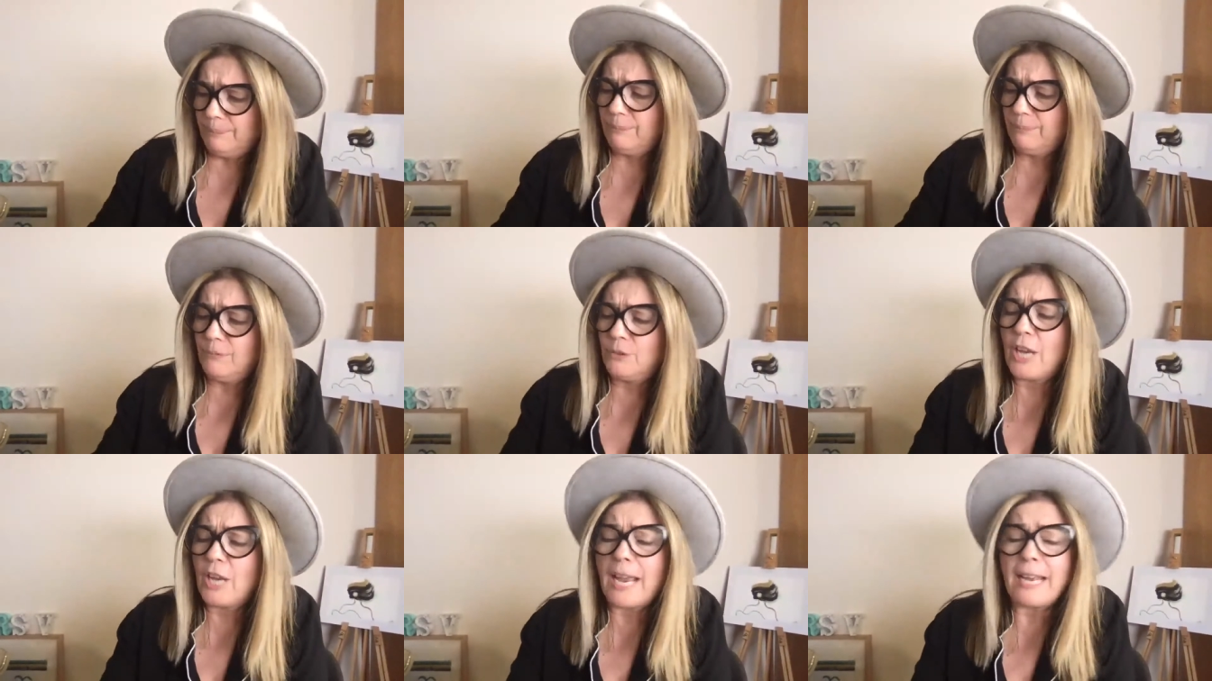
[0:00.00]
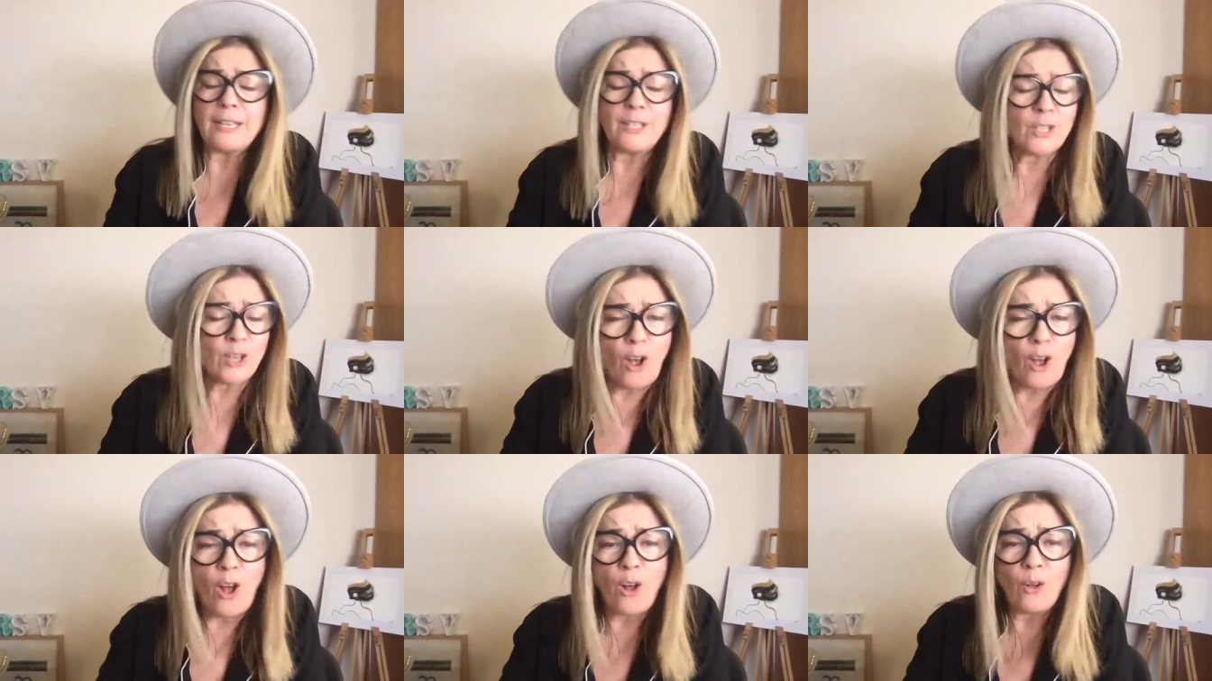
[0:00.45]
change
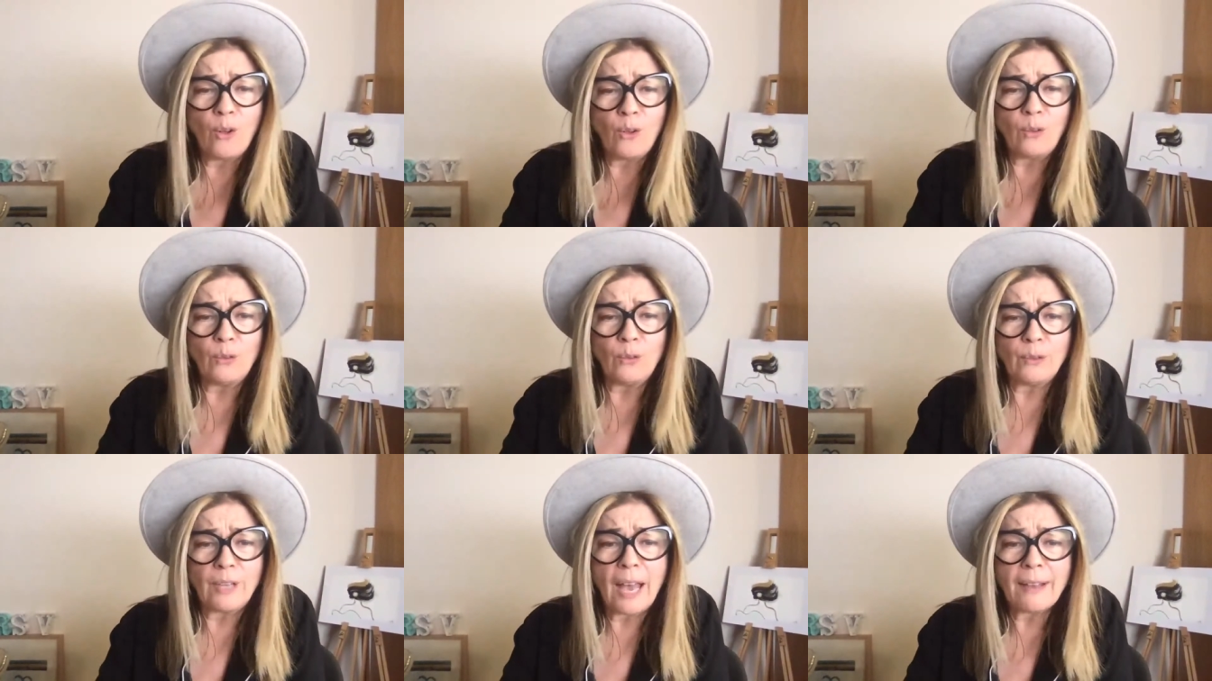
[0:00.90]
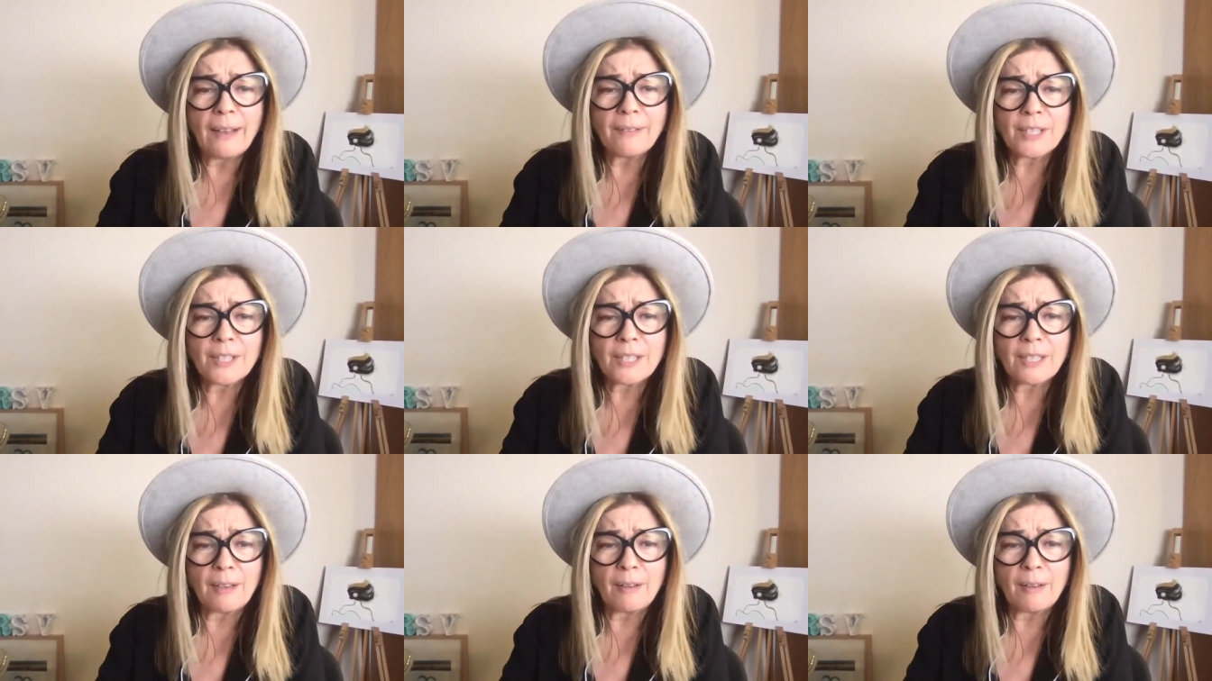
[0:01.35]
your whole
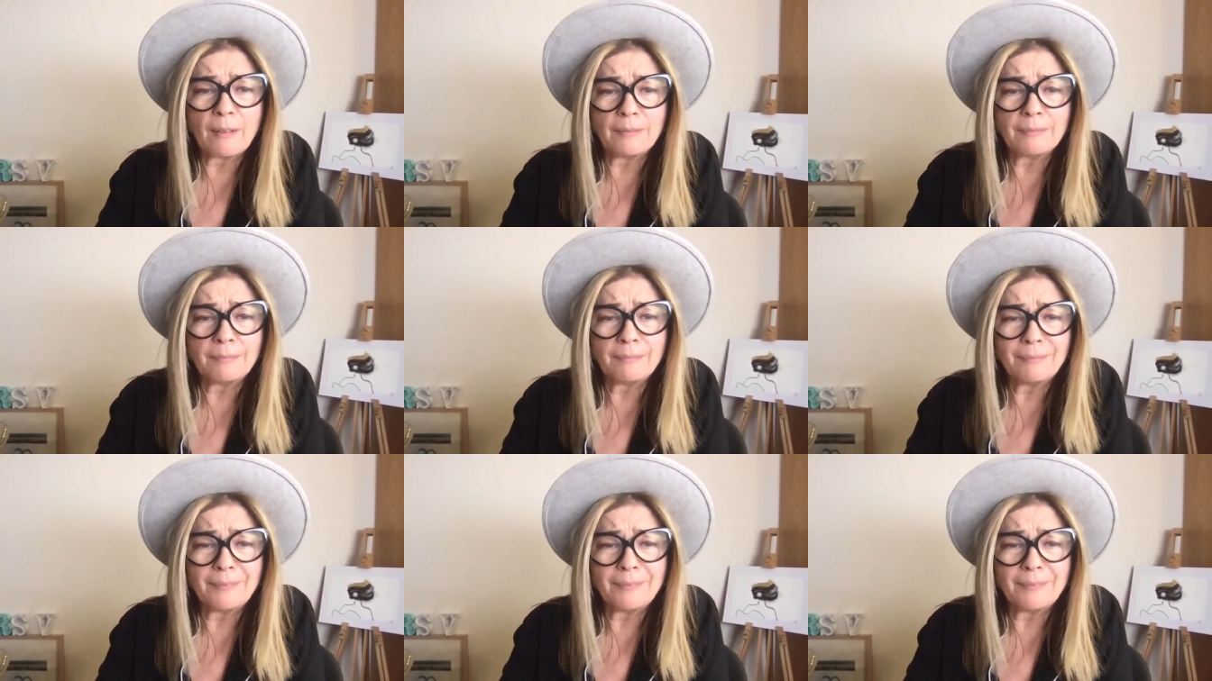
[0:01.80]
lifestyle,